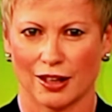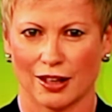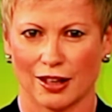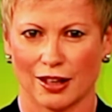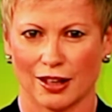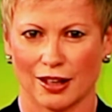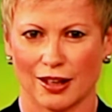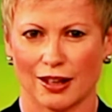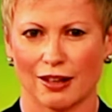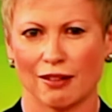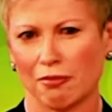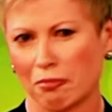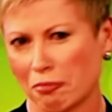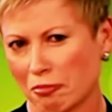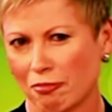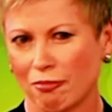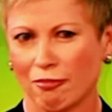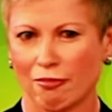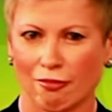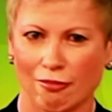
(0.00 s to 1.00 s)
is
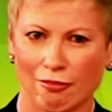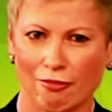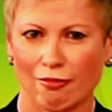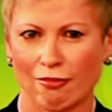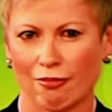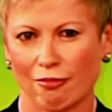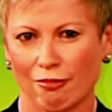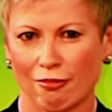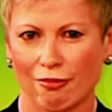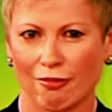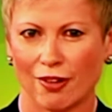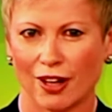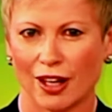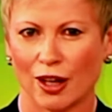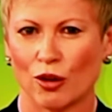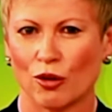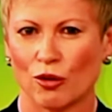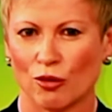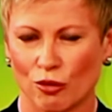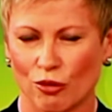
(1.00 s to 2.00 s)
apparently up as well.